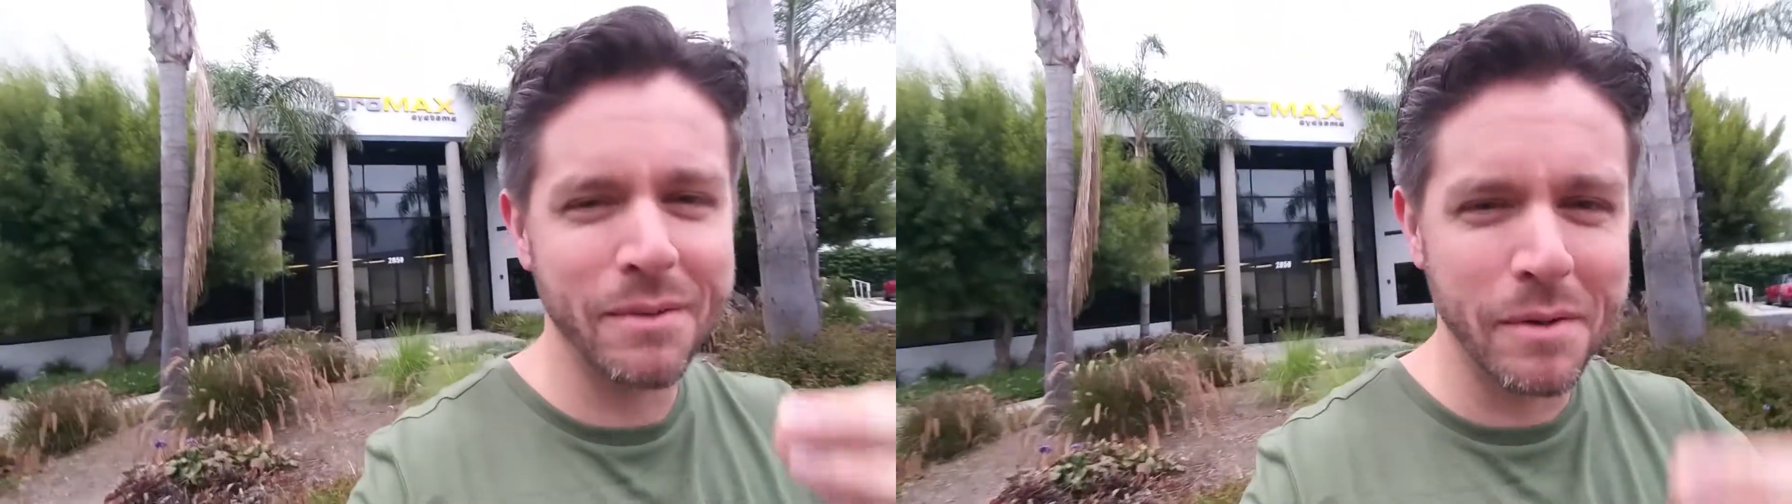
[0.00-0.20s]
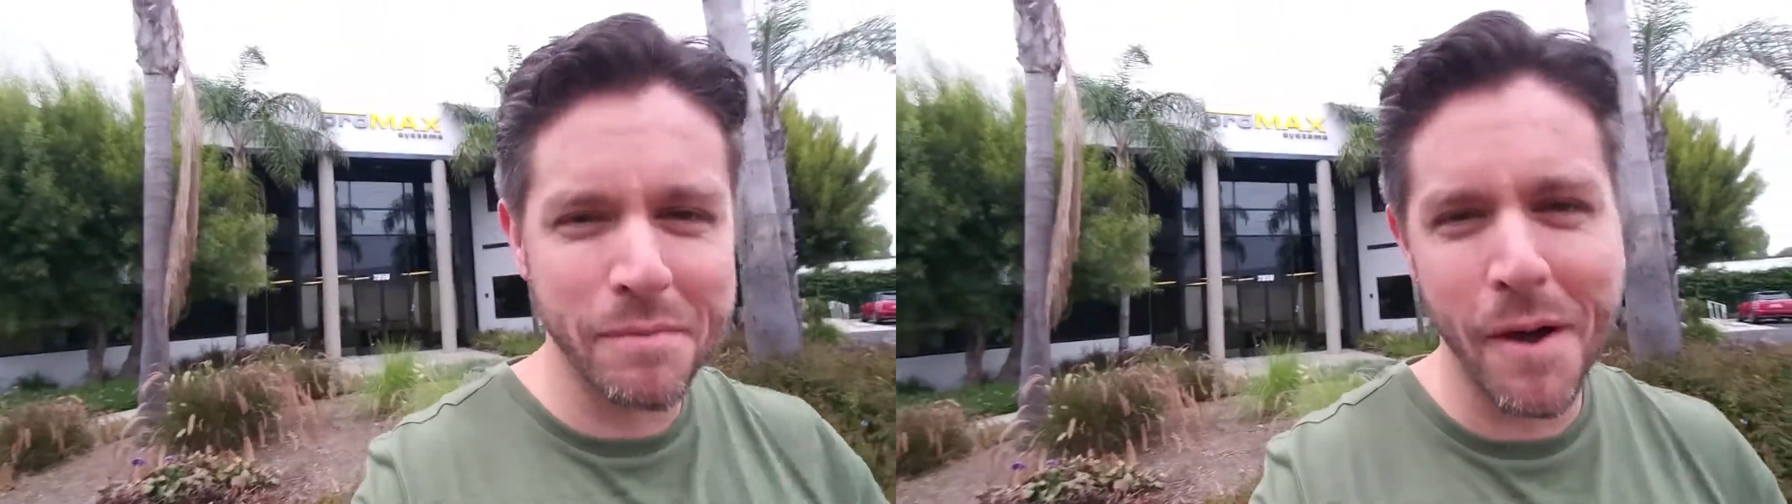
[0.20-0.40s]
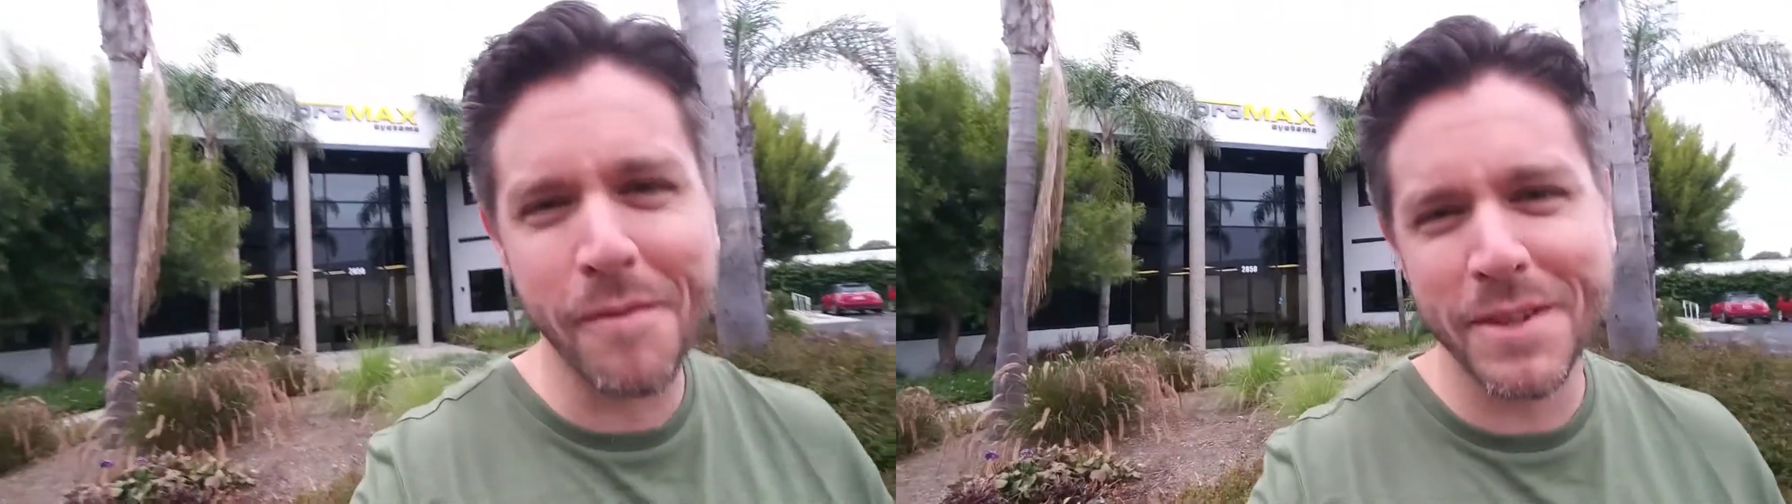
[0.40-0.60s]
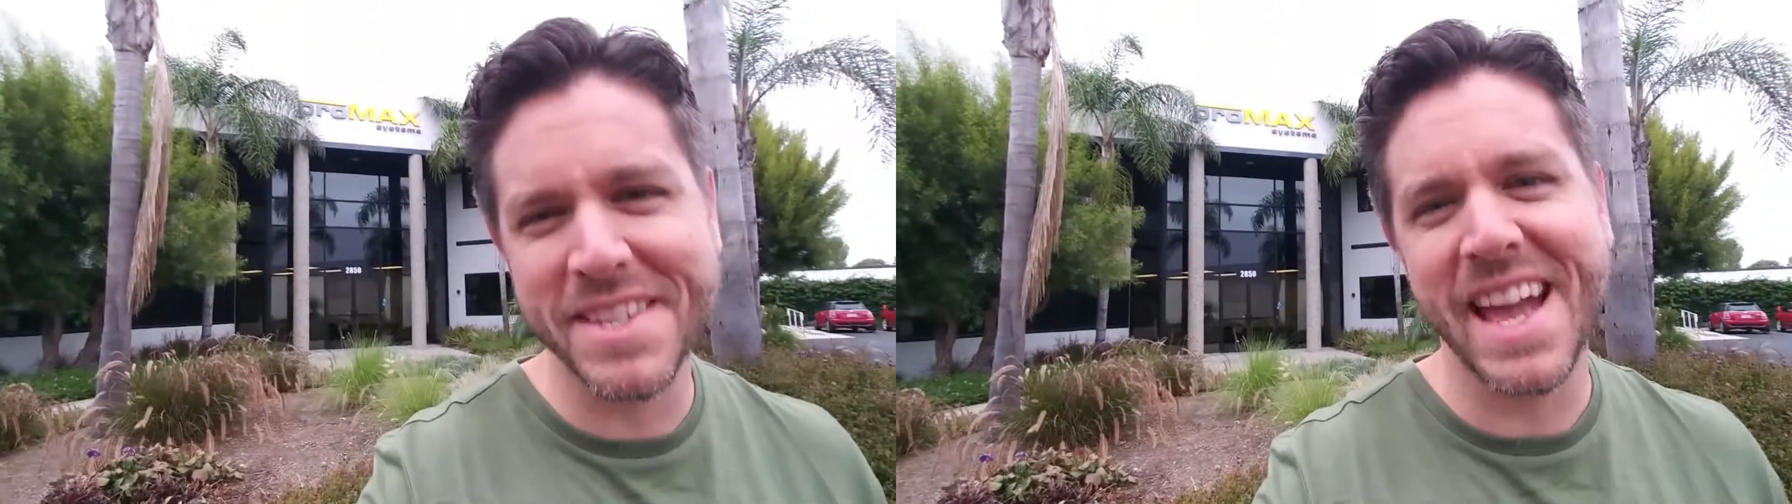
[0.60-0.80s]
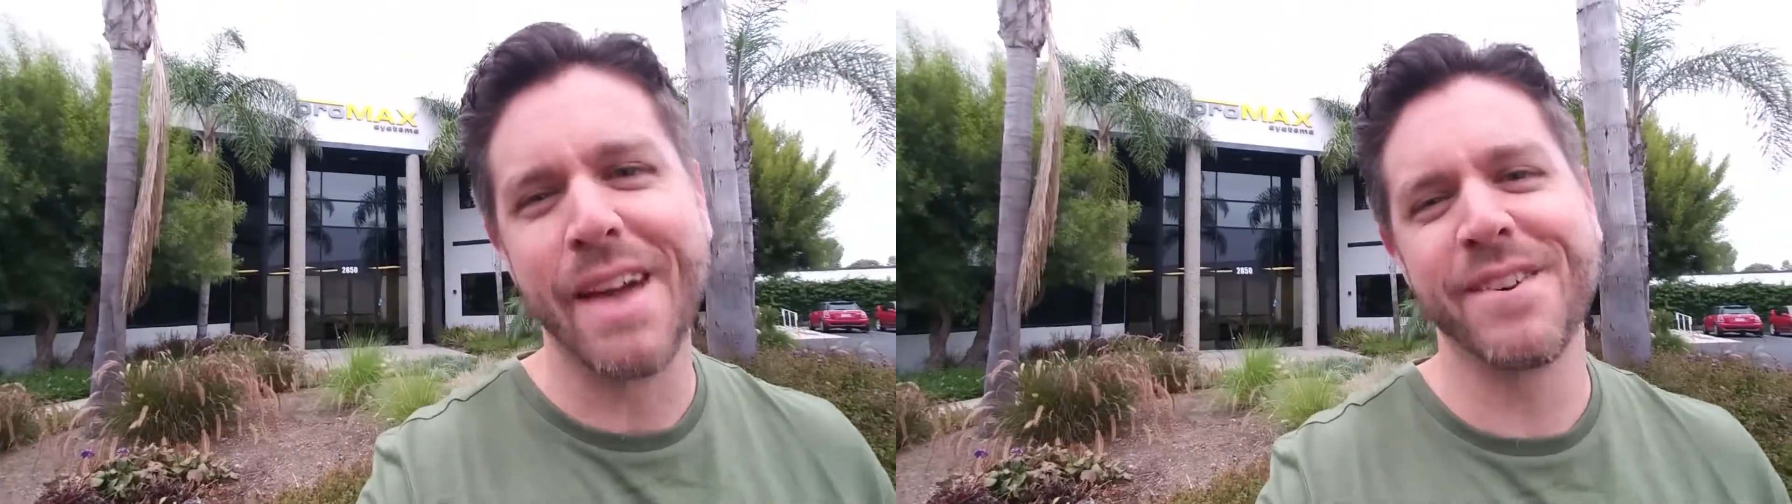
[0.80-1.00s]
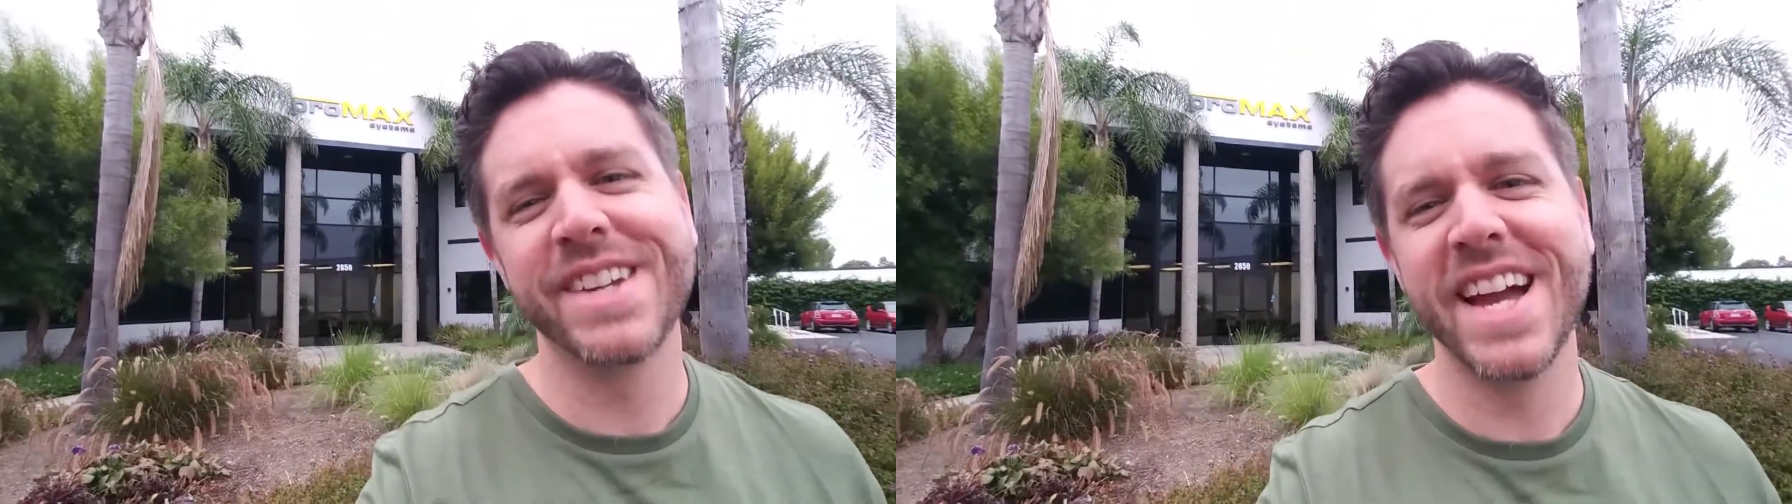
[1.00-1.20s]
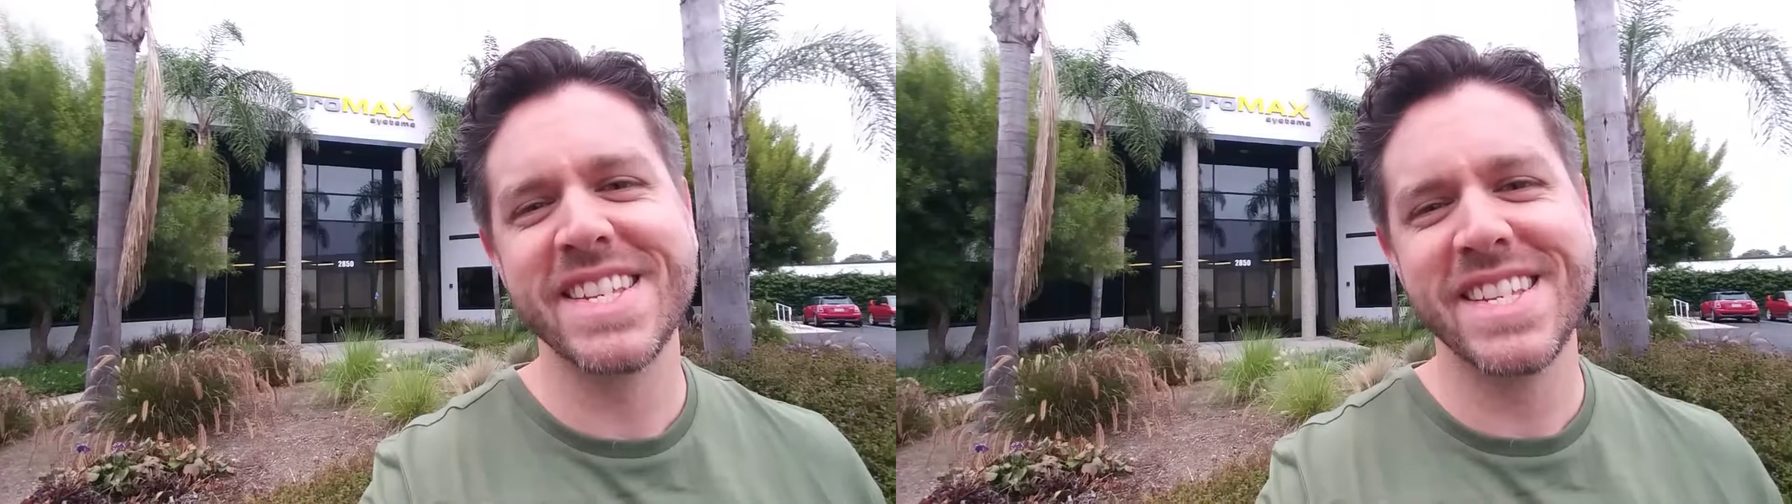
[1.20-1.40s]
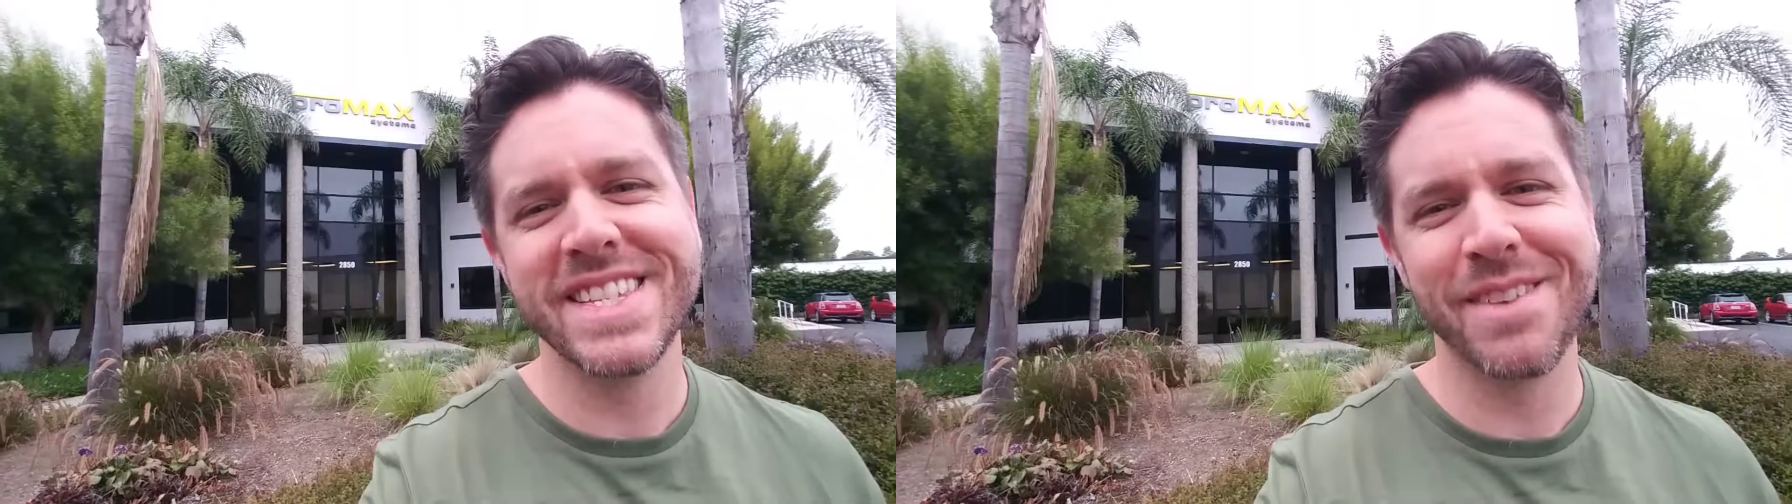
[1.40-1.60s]
we fall for this
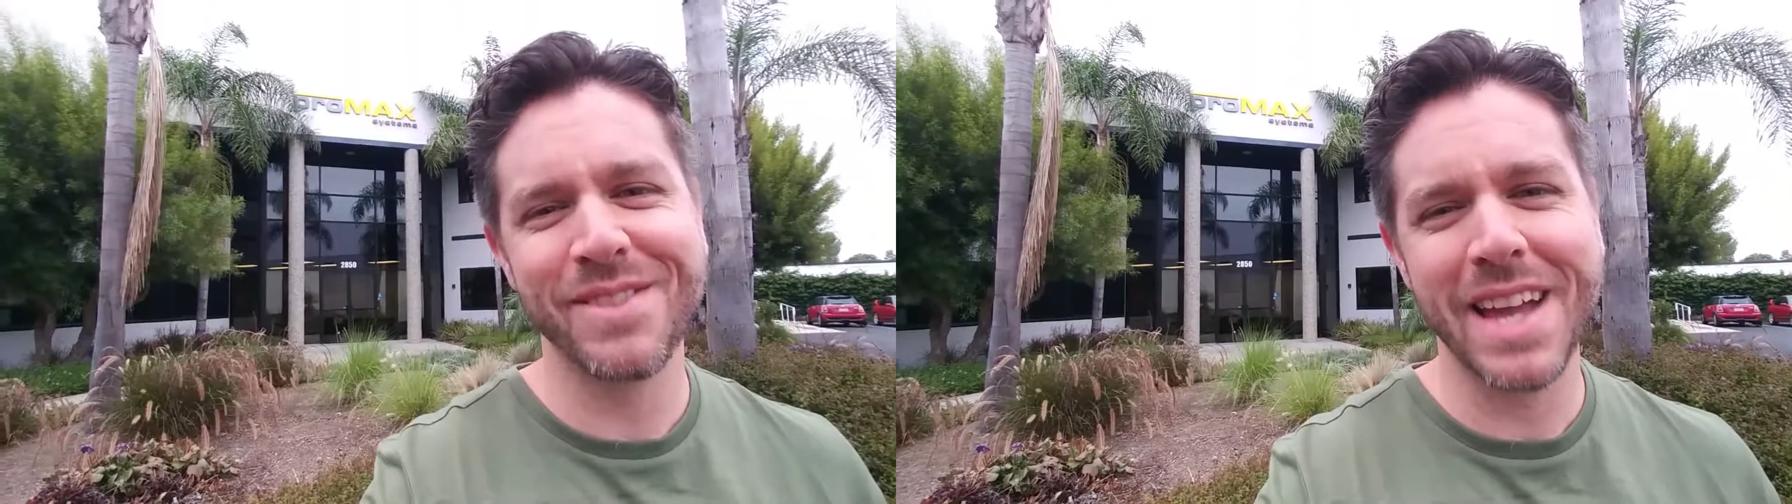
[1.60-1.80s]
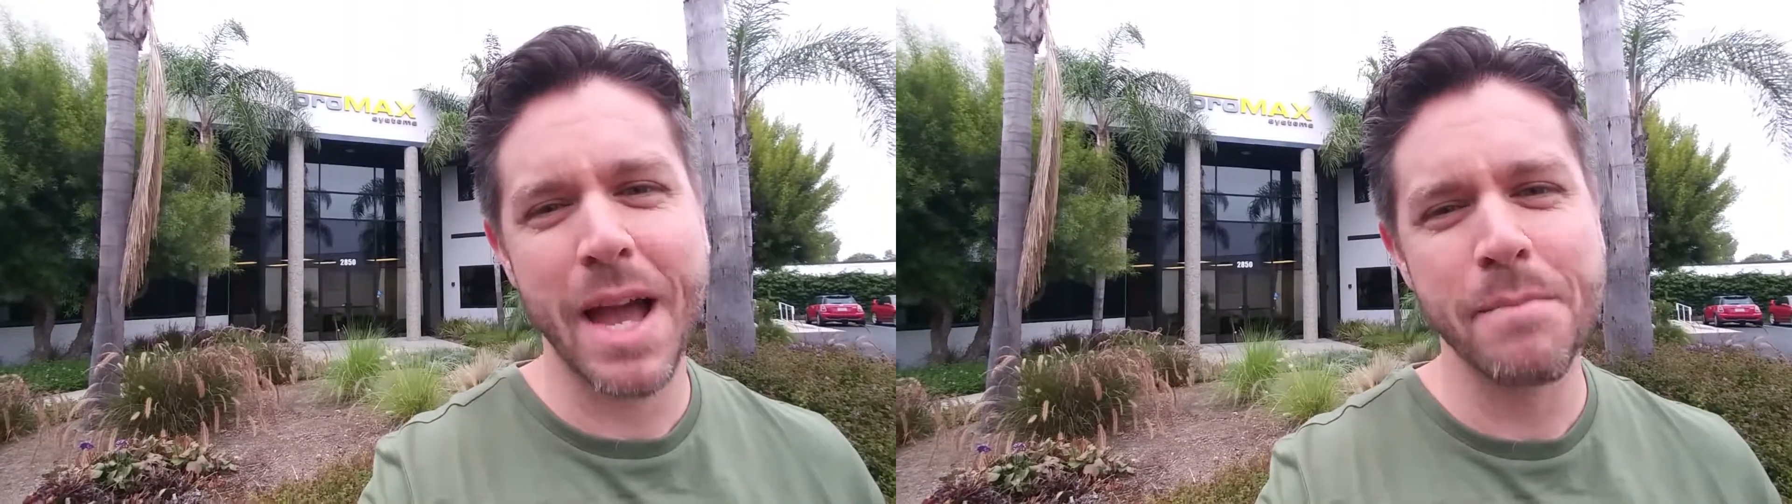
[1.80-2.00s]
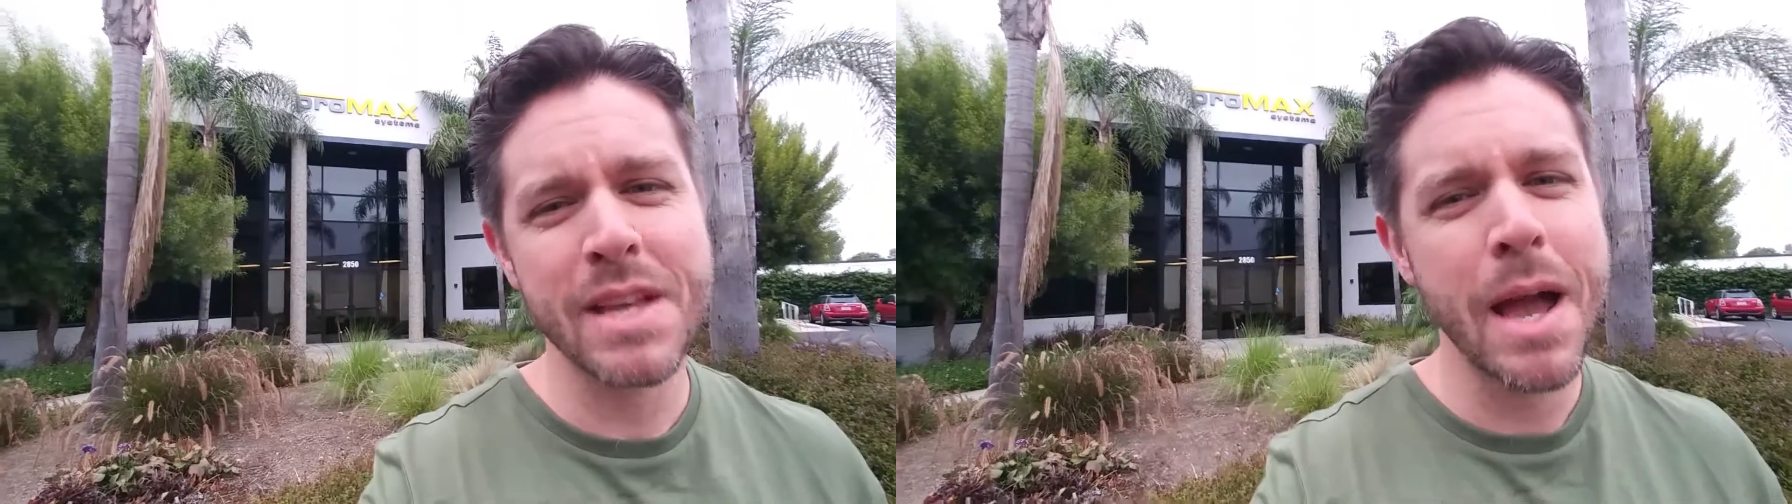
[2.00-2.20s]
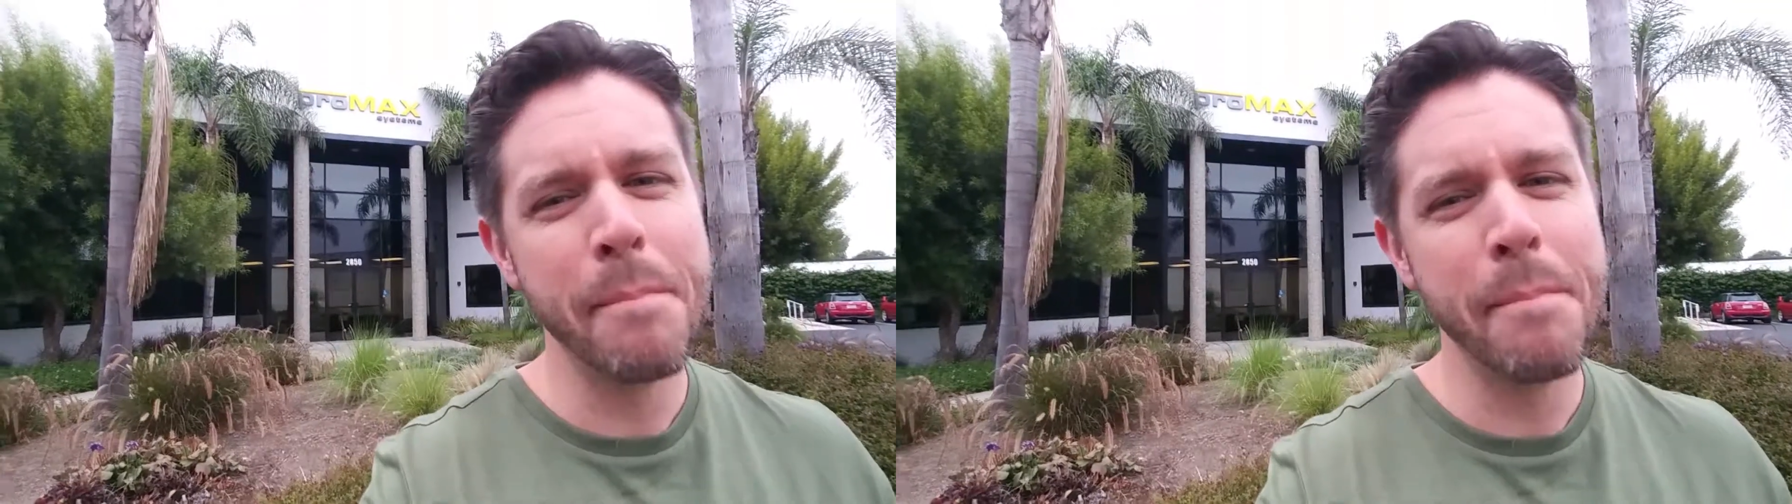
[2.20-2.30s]
advertising sometimes,